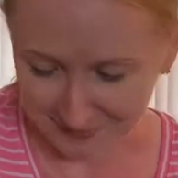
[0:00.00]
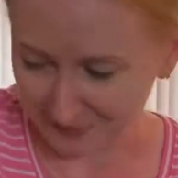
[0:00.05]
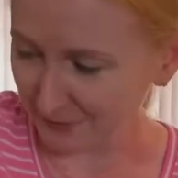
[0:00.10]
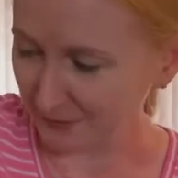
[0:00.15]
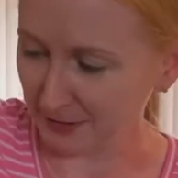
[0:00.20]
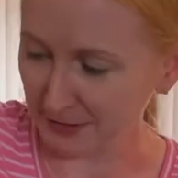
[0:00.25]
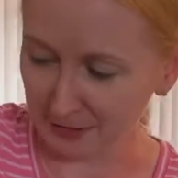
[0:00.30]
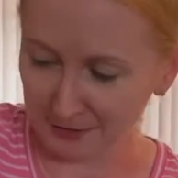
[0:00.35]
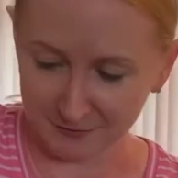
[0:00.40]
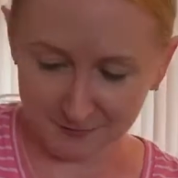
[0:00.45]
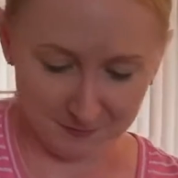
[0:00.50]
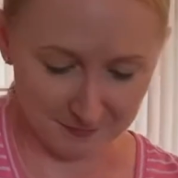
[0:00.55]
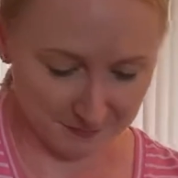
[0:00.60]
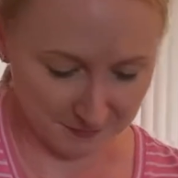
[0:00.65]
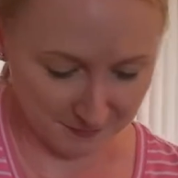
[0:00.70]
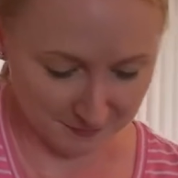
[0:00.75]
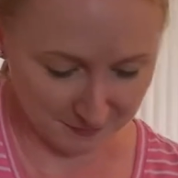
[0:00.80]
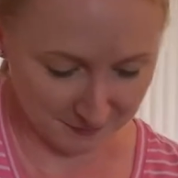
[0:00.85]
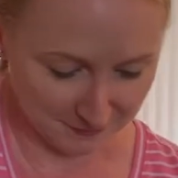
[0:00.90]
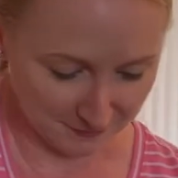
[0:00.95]
Hang on,
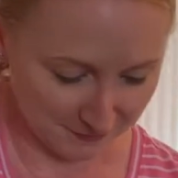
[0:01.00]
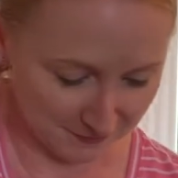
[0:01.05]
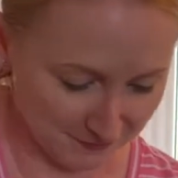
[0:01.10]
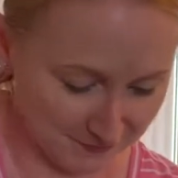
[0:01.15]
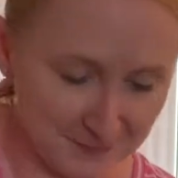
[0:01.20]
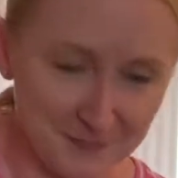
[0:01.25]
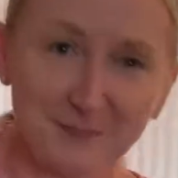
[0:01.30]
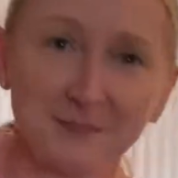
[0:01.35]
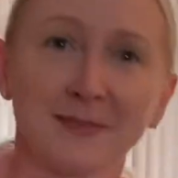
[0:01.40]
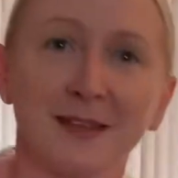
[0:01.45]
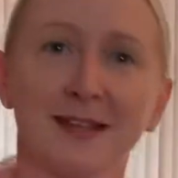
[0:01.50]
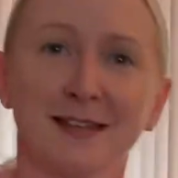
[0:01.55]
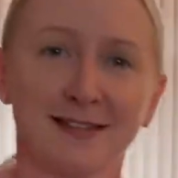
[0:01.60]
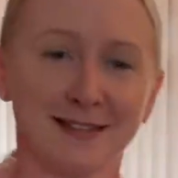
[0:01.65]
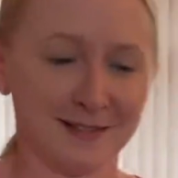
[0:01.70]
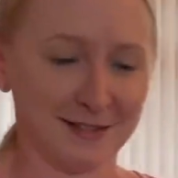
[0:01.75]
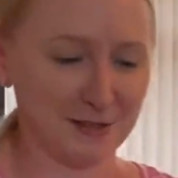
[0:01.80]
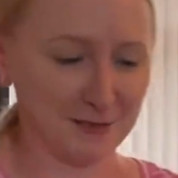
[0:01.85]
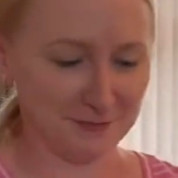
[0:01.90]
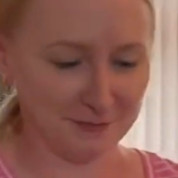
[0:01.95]
viewers, while Pippa
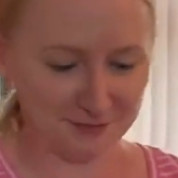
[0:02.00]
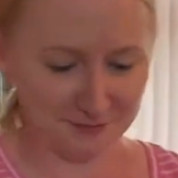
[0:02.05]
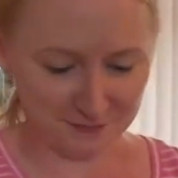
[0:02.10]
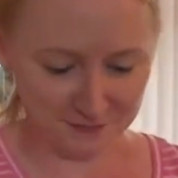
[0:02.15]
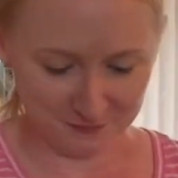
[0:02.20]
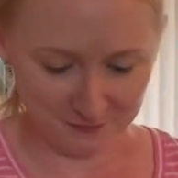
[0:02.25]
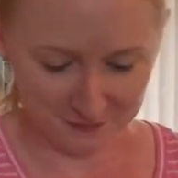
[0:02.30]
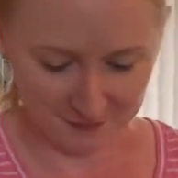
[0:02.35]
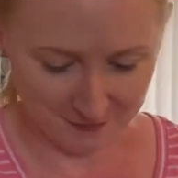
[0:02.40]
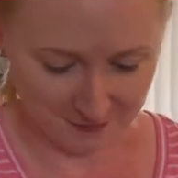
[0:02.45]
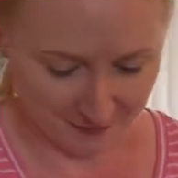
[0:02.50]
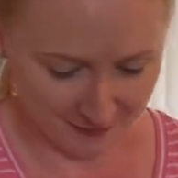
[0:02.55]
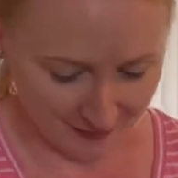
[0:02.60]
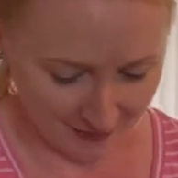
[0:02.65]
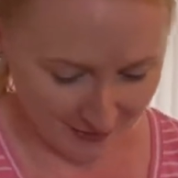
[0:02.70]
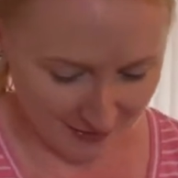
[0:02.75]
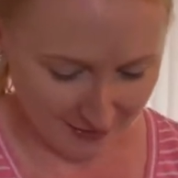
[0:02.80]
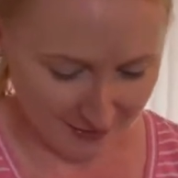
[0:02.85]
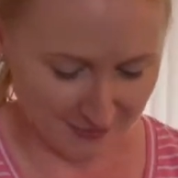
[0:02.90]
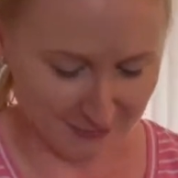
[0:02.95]
does some Insta
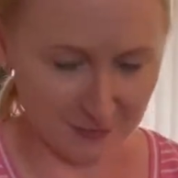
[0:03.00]
spamming.